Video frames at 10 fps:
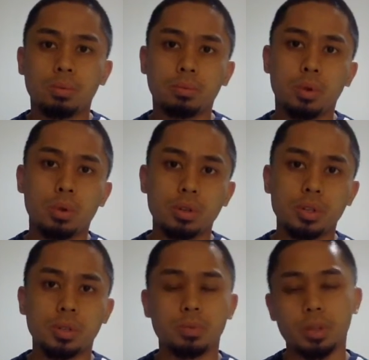Of
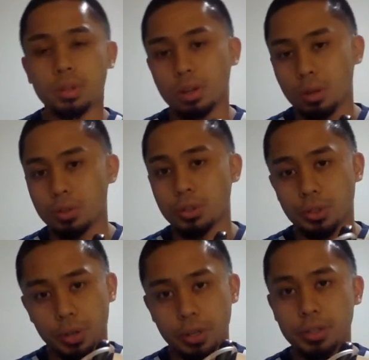course, we need the closed
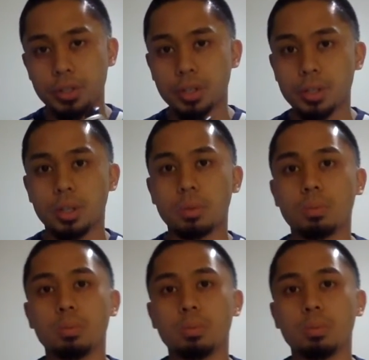drainage system.